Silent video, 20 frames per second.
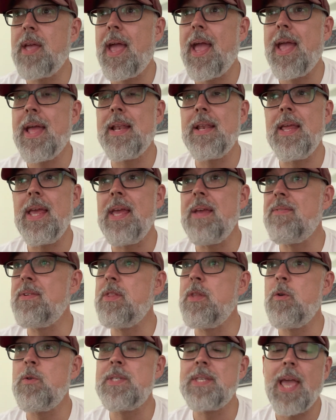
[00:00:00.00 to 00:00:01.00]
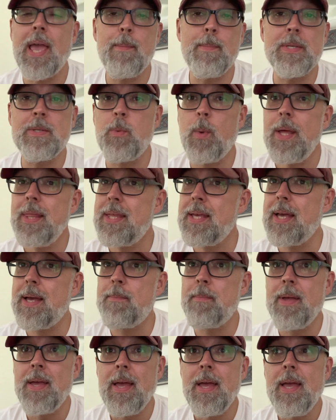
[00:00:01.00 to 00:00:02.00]
and even though Sam is with
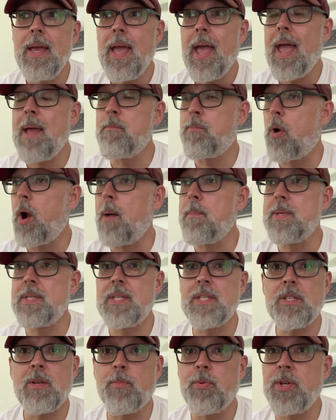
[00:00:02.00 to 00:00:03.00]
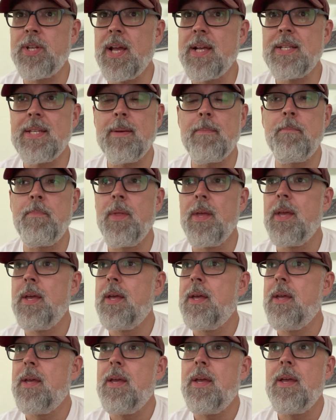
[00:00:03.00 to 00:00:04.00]
him and promises to protect him,
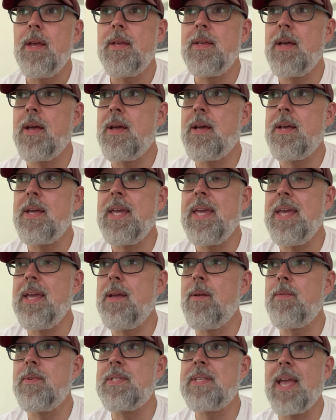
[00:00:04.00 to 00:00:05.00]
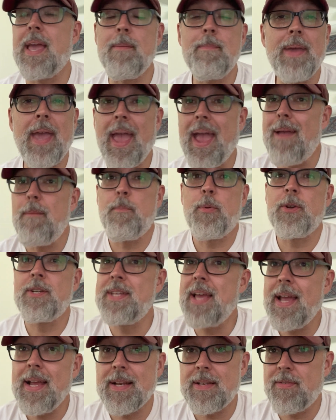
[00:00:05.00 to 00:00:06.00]
Sam can't
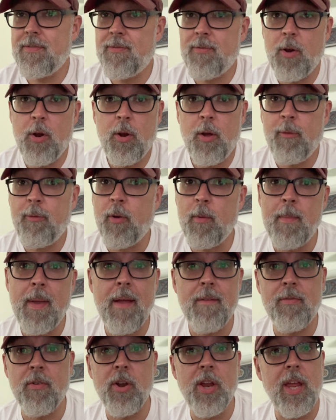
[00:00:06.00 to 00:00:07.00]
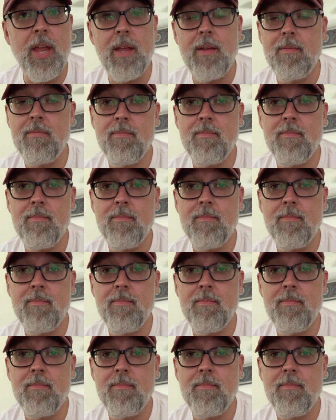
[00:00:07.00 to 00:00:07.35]
protect Frodo from every